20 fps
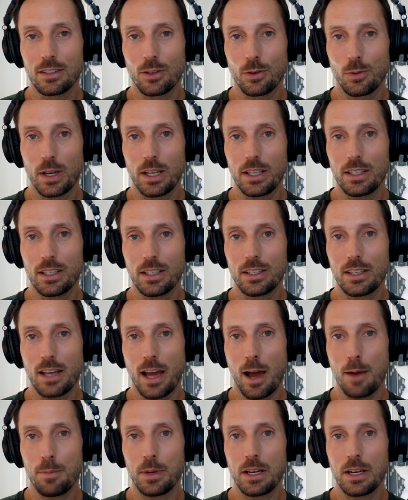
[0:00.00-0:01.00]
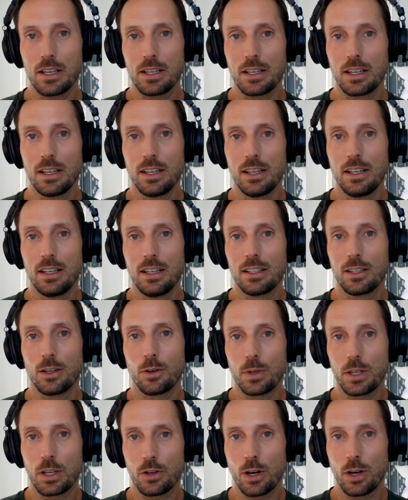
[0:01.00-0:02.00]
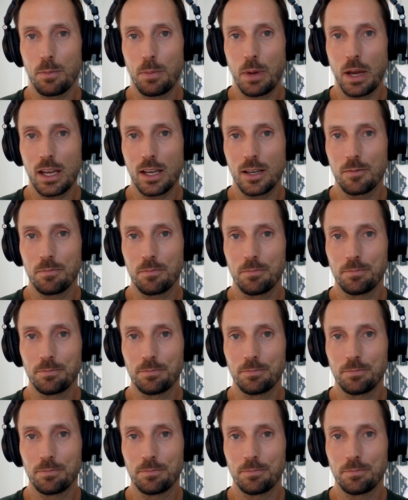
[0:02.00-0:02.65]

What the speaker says: the way that it's happening, that we create pain.